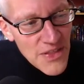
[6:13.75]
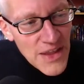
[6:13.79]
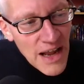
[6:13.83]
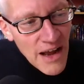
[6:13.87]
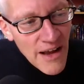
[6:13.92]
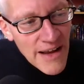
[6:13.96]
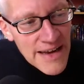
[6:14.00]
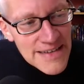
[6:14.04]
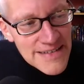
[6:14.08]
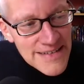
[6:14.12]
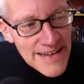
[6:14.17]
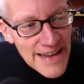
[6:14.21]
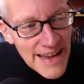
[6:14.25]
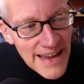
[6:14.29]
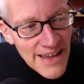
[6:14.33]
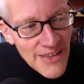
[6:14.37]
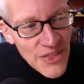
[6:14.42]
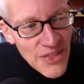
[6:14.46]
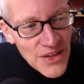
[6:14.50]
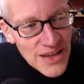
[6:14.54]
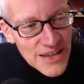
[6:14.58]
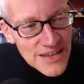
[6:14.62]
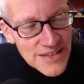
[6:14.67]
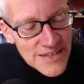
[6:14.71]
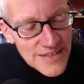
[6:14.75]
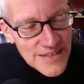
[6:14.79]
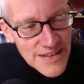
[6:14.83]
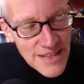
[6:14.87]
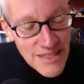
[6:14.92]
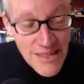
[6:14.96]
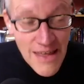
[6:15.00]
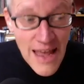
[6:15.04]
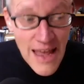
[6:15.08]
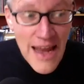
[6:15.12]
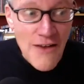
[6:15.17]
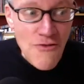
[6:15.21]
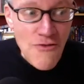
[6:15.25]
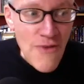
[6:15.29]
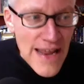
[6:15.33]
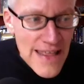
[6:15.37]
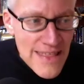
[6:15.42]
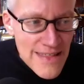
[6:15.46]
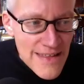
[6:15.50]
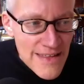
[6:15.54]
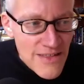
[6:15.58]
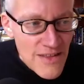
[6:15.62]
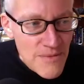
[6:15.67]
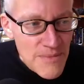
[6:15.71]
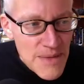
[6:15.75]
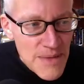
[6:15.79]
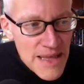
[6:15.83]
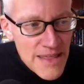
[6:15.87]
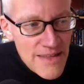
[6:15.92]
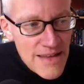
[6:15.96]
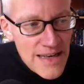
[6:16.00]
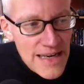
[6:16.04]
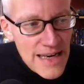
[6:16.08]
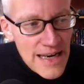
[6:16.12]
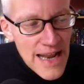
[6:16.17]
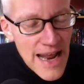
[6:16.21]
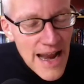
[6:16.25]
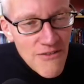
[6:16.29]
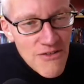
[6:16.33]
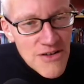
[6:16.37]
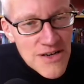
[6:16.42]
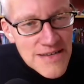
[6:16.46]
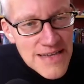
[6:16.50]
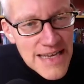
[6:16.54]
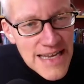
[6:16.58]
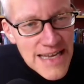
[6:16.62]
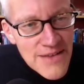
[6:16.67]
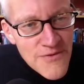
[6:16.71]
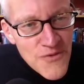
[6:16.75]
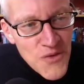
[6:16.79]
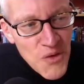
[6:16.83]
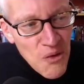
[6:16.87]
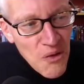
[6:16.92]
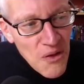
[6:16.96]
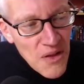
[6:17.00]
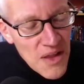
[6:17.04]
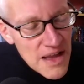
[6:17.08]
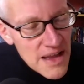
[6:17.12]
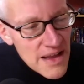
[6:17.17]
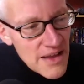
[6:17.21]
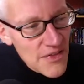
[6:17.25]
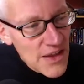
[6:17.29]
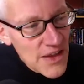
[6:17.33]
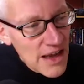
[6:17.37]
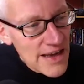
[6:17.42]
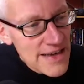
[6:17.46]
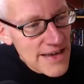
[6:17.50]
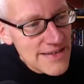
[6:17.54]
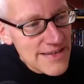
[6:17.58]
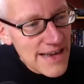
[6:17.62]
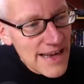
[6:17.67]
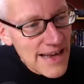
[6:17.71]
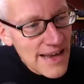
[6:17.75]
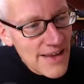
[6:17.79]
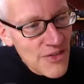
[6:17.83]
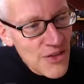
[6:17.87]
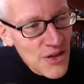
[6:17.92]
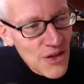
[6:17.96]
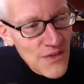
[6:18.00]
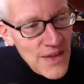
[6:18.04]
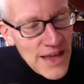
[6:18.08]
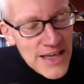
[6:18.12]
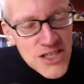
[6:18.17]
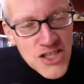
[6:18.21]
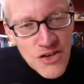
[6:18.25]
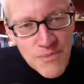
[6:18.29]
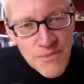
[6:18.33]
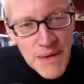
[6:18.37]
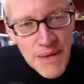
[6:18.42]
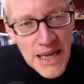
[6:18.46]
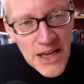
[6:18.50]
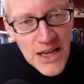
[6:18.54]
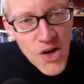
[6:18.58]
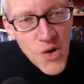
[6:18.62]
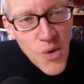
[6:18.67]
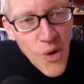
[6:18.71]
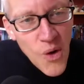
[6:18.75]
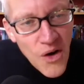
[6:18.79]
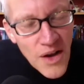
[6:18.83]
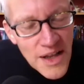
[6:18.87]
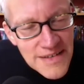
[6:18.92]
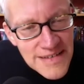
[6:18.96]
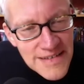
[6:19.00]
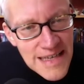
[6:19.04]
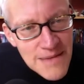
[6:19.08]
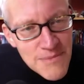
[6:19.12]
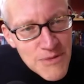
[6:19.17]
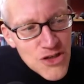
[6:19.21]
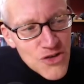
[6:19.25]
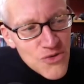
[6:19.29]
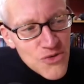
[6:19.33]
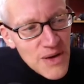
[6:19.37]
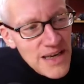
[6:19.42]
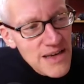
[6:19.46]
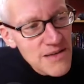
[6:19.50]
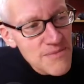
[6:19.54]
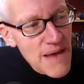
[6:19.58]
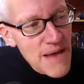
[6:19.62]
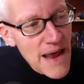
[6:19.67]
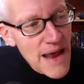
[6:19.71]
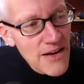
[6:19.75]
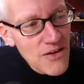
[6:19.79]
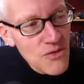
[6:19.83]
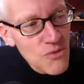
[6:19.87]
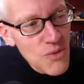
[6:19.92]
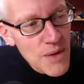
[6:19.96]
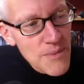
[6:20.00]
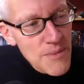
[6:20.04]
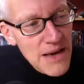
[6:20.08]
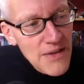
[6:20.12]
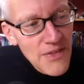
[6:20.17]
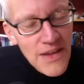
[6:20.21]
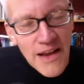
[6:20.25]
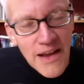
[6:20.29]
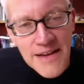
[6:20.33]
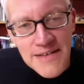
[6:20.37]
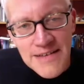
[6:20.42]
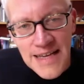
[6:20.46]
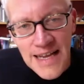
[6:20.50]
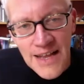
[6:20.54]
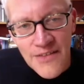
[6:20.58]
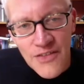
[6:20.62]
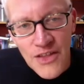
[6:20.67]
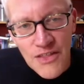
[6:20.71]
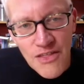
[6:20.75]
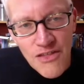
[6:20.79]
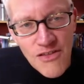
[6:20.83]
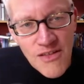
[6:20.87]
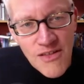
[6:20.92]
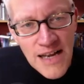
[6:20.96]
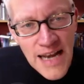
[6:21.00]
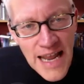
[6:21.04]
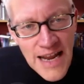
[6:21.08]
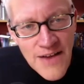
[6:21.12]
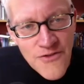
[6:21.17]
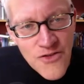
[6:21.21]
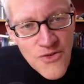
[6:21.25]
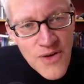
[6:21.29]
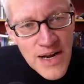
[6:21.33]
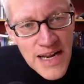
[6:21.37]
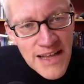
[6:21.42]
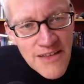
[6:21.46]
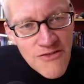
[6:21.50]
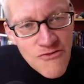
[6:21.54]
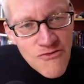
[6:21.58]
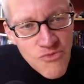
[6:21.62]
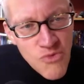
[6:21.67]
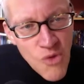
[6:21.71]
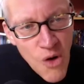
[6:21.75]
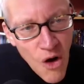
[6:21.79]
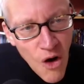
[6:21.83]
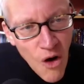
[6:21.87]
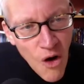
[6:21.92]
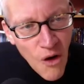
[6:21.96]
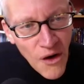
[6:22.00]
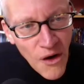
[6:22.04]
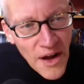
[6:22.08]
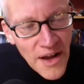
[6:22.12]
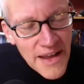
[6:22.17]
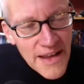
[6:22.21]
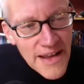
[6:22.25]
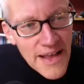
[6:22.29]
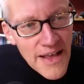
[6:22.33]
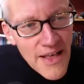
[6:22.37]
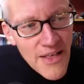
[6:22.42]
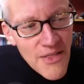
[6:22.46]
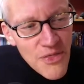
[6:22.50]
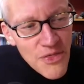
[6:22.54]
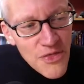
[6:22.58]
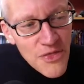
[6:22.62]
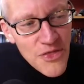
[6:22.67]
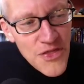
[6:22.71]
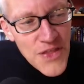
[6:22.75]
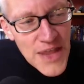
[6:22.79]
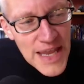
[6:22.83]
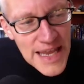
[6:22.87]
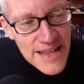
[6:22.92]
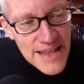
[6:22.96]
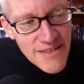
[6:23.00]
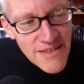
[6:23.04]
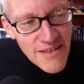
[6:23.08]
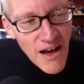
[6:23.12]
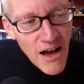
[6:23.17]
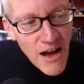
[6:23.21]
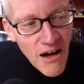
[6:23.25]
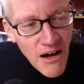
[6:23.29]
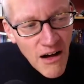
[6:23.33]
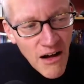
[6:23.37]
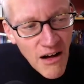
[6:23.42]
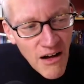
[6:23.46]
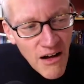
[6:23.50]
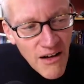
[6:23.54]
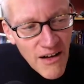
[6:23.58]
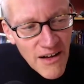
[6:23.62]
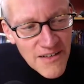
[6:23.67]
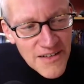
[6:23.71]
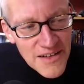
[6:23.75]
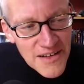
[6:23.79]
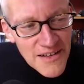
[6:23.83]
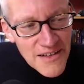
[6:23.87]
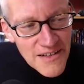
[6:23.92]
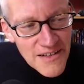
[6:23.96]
the idea that, say, racism is an inherent evil, the idea that there should be equality between men and women, the idea that slavery is wrong, these are